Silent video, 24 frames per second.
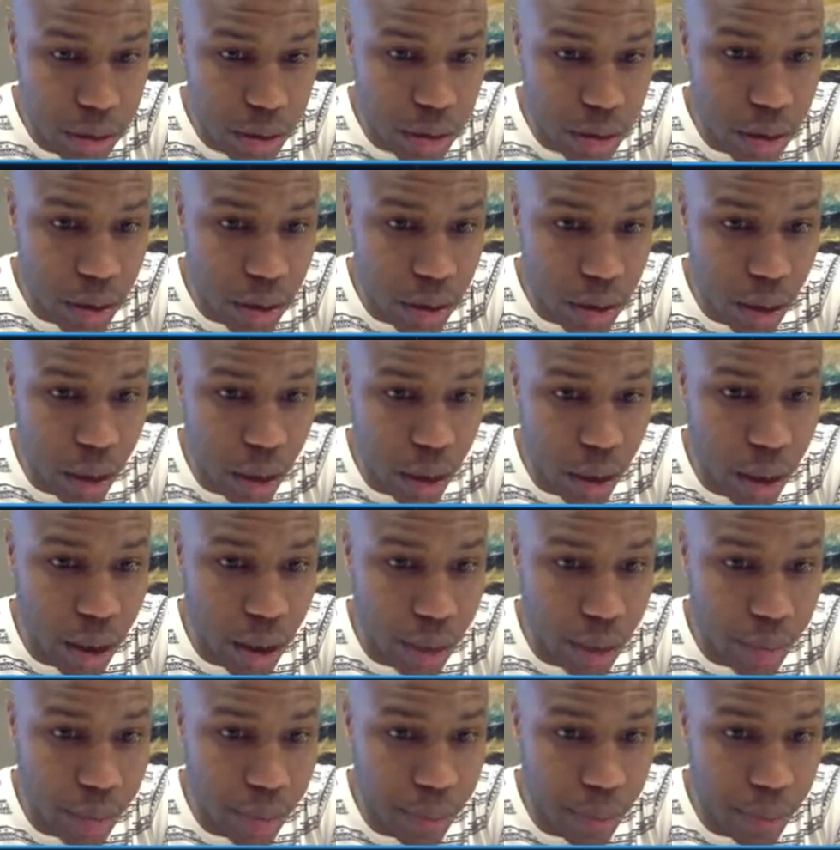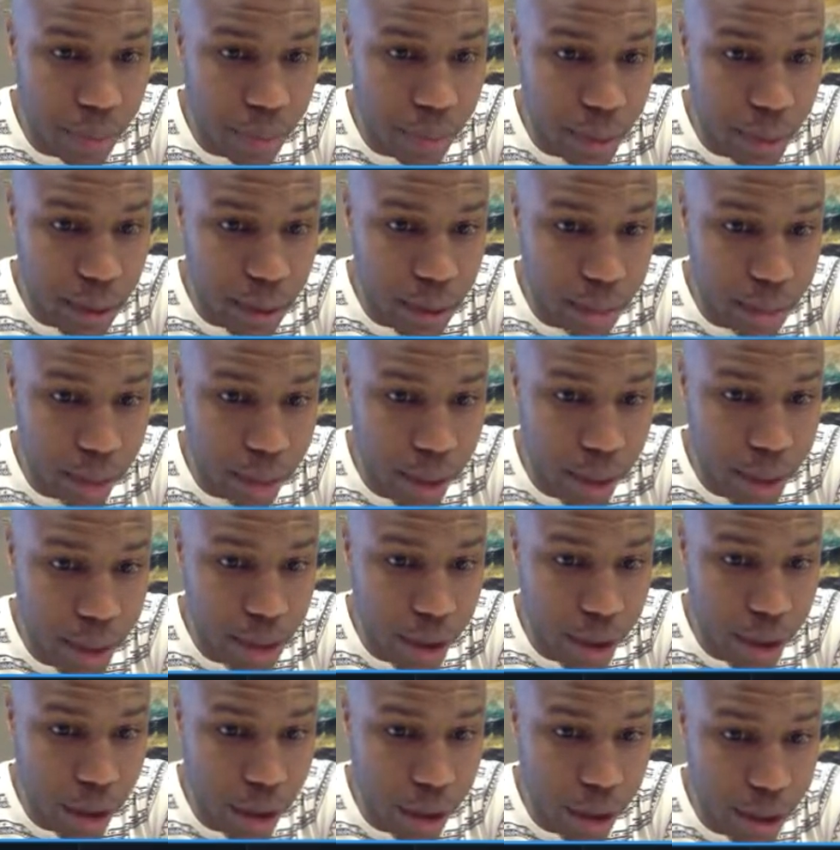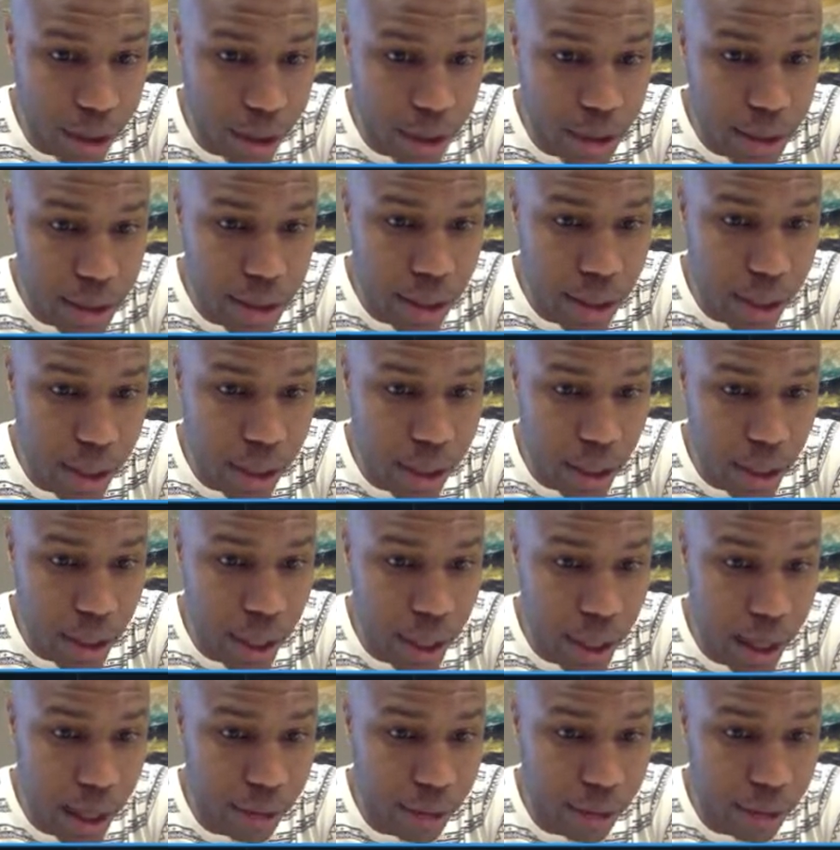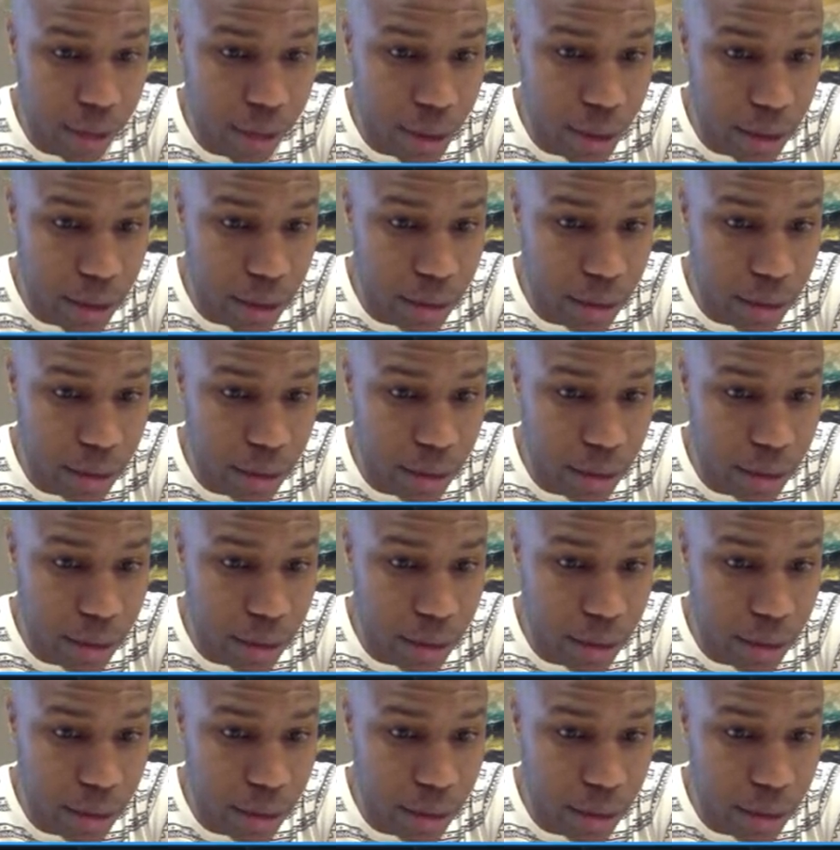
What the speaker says: But the price target is saying a lot right now,